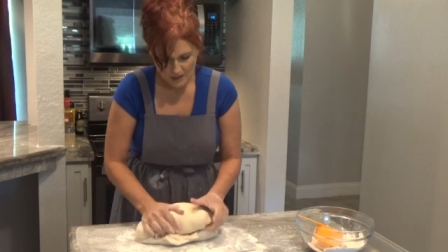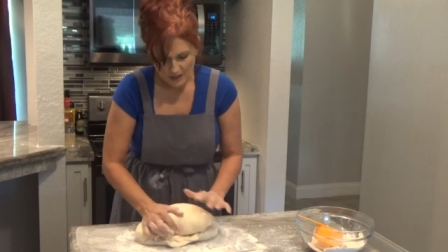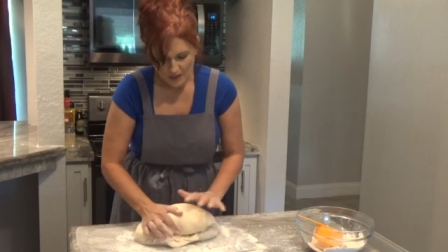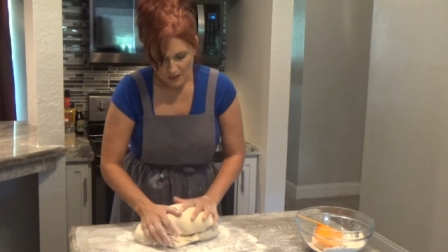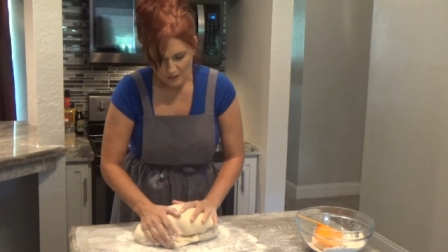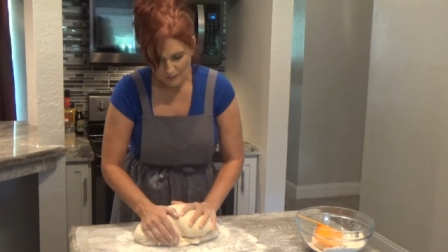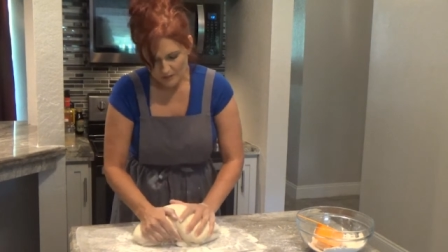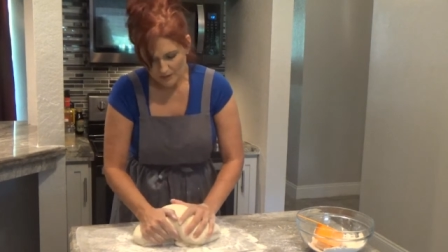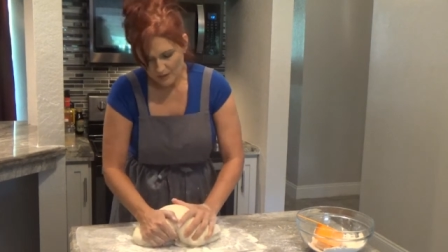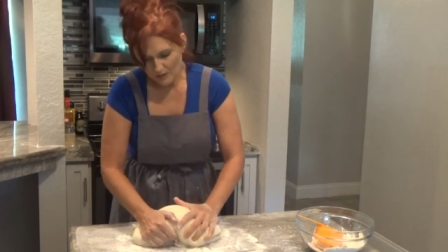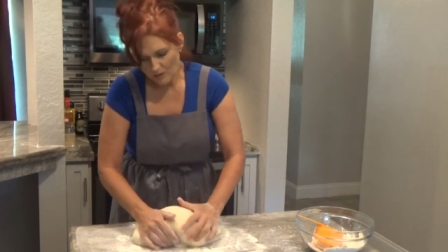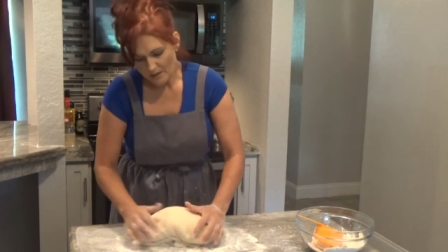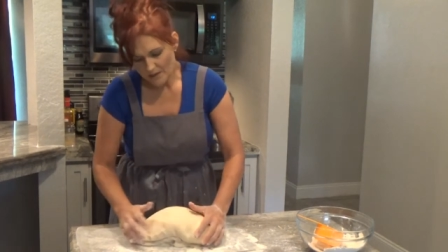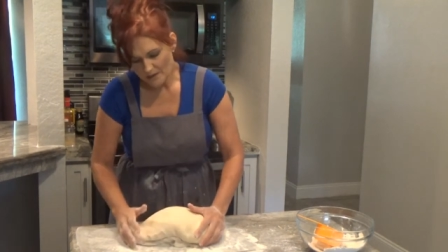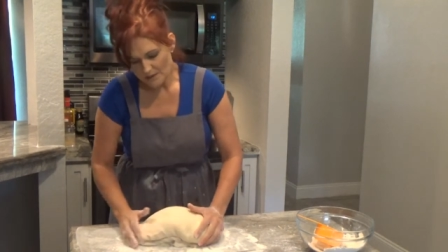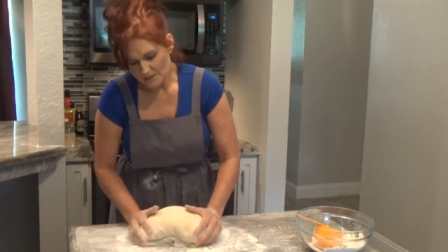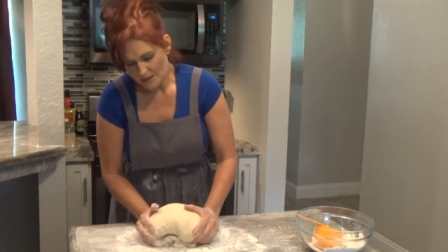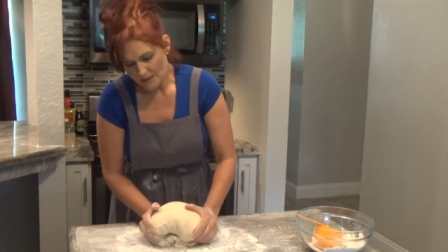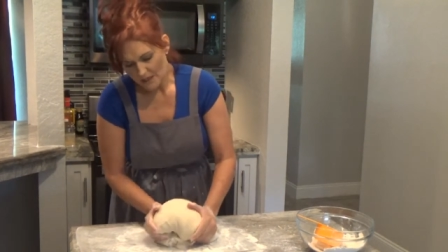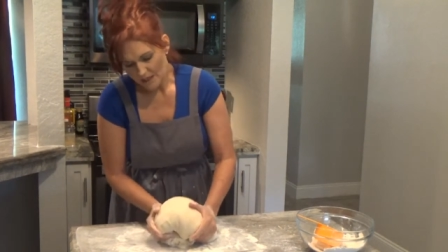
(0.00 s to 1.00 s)
And we'd go
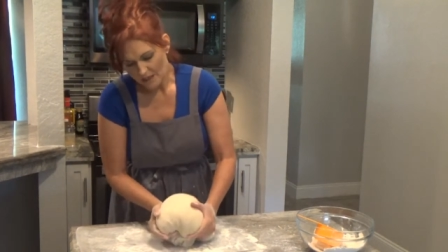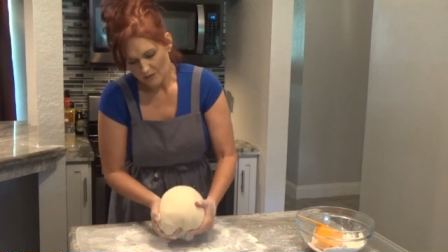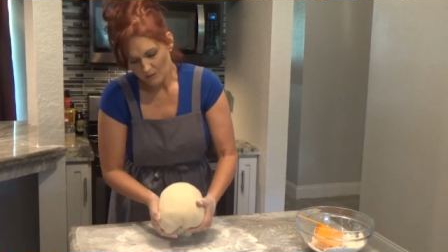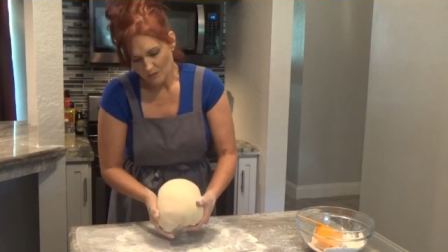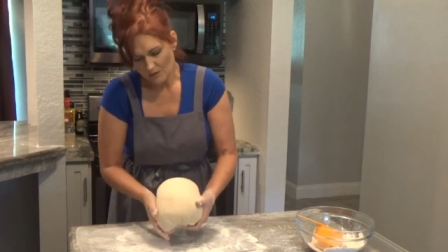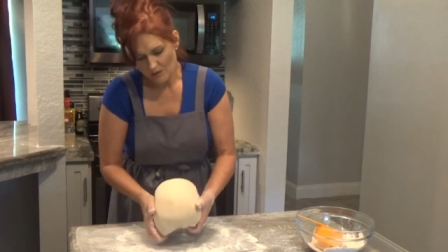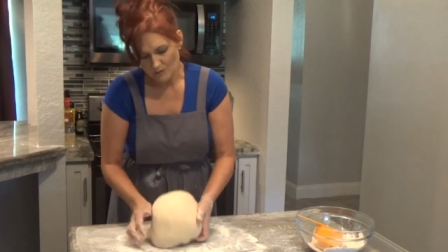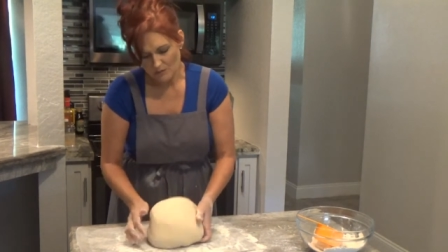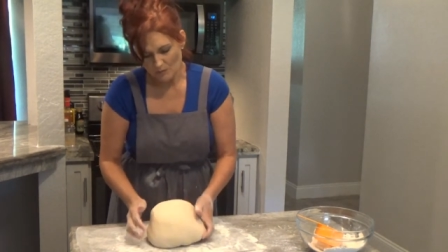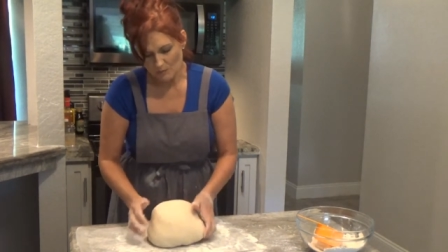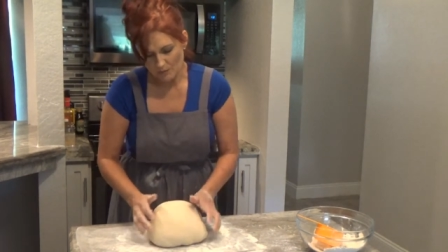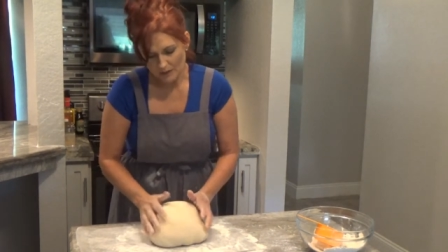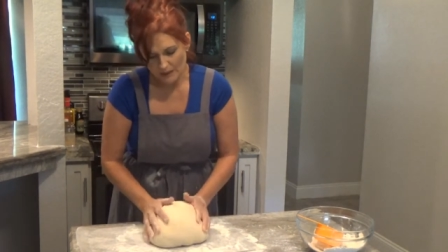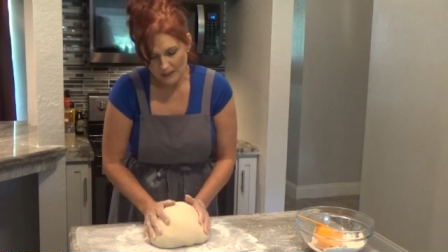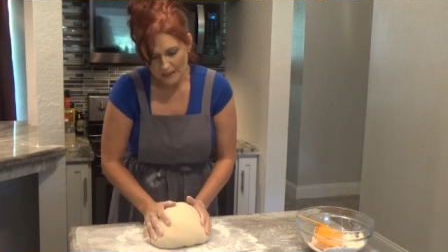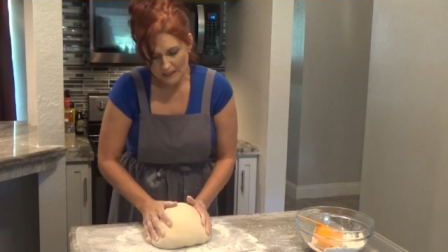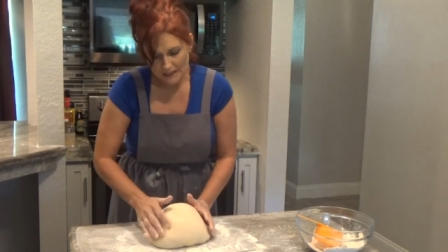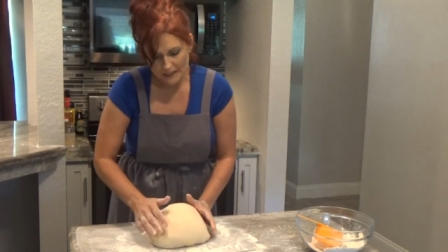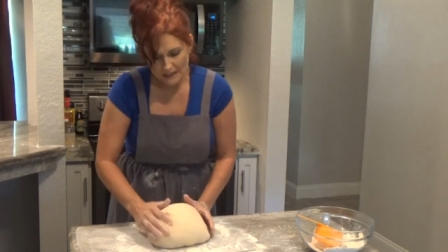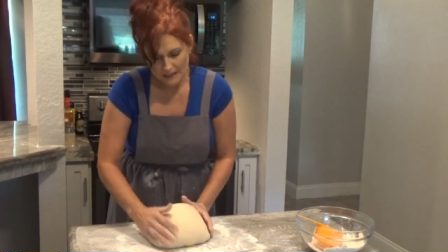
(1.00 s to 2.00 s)
outside and we would
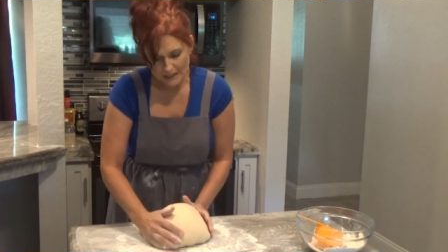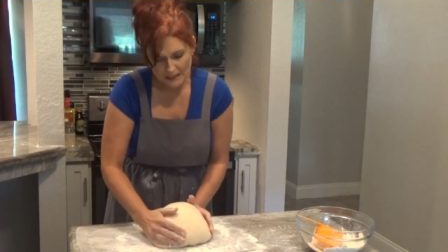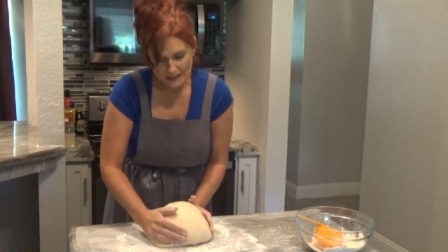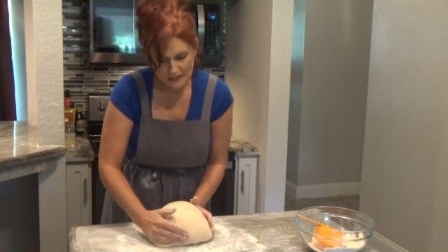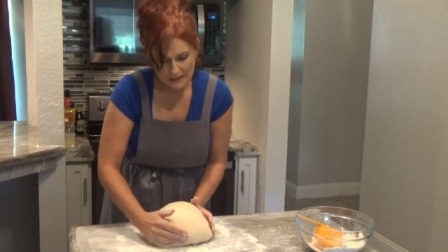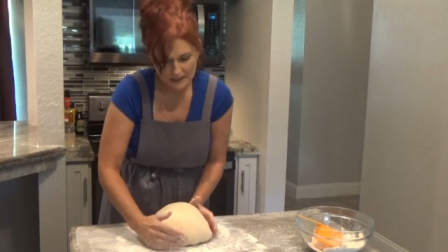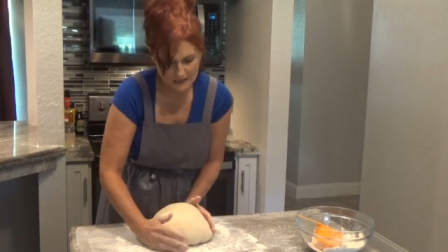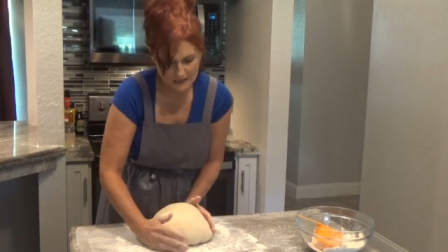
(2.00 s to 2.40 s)
play